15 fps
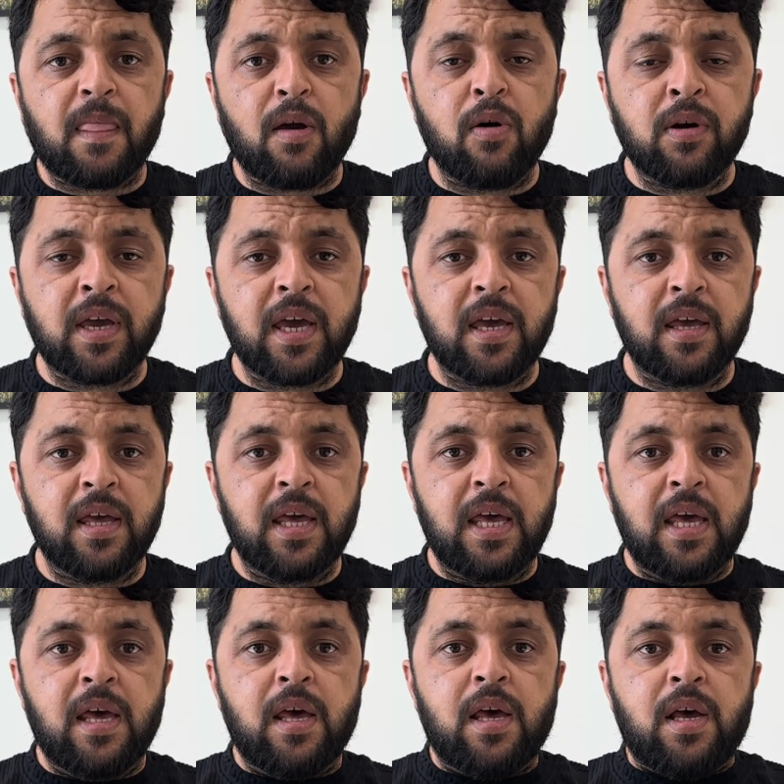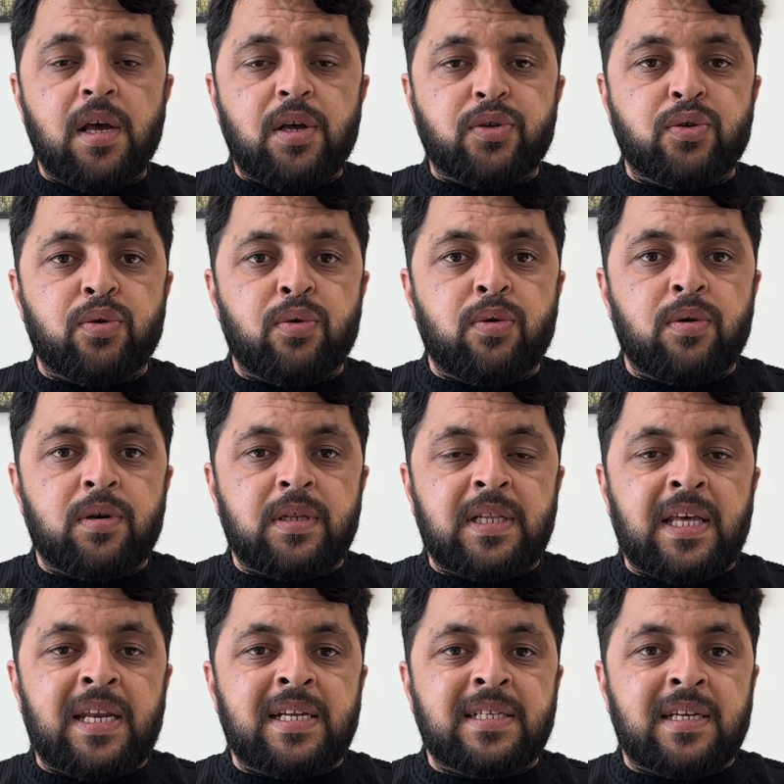Okay, so
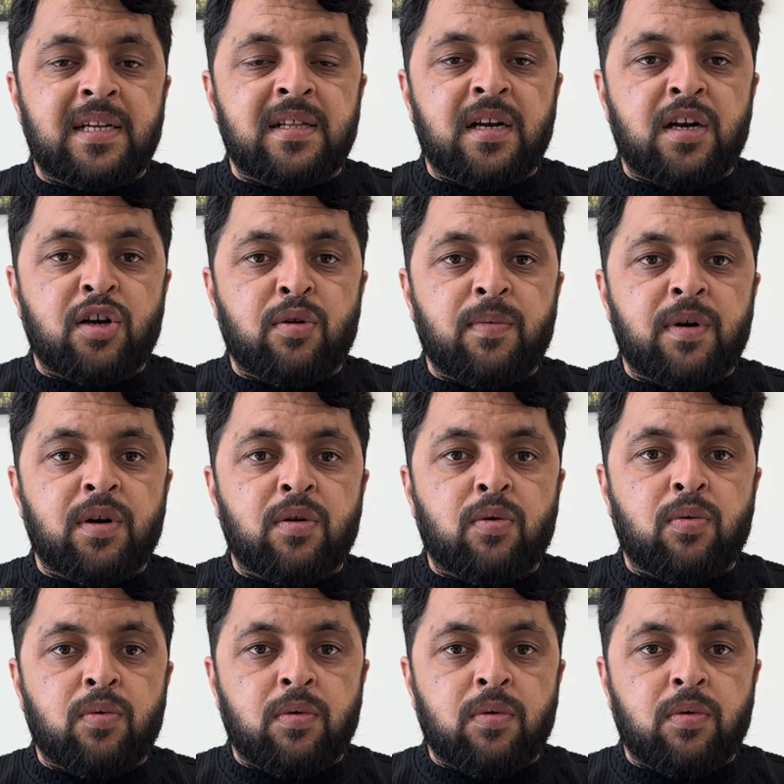there is another document,